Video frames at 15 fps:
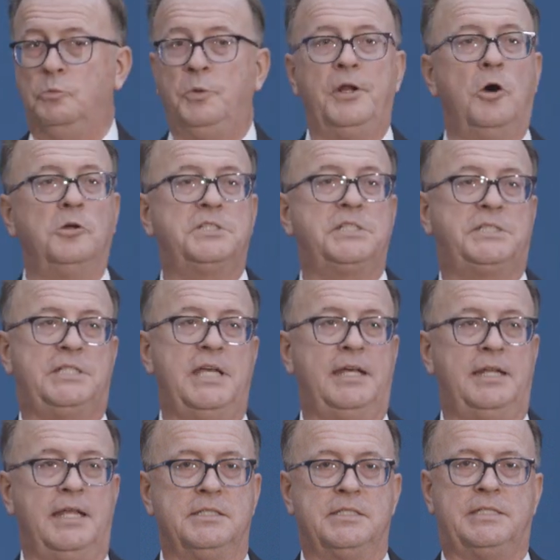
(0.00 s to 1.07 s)
We don't
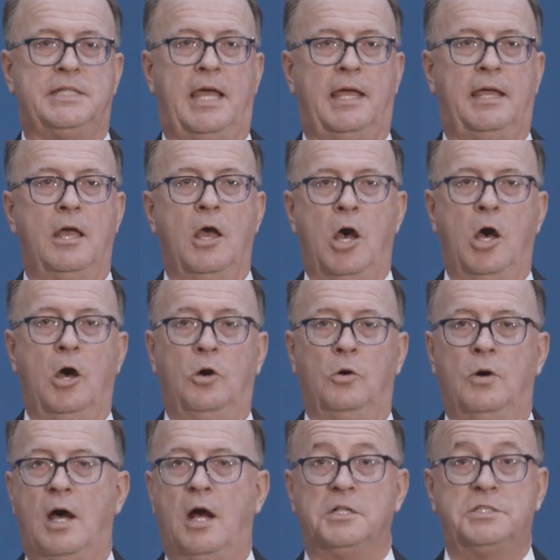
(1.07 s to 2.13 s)
sit and say,
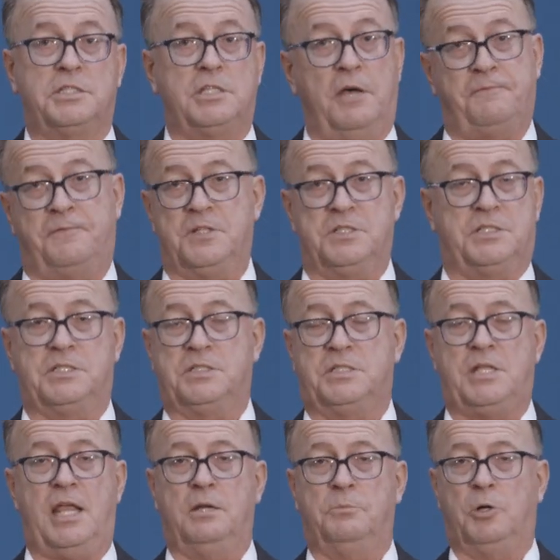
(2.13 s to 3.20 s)
oh, our stuff is
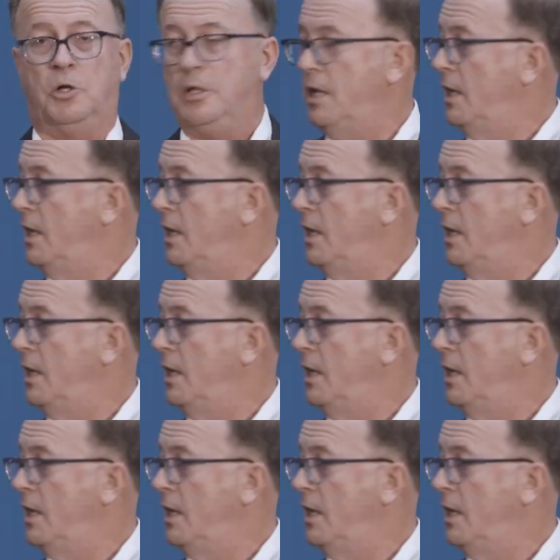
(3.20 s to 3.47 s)
sustainable,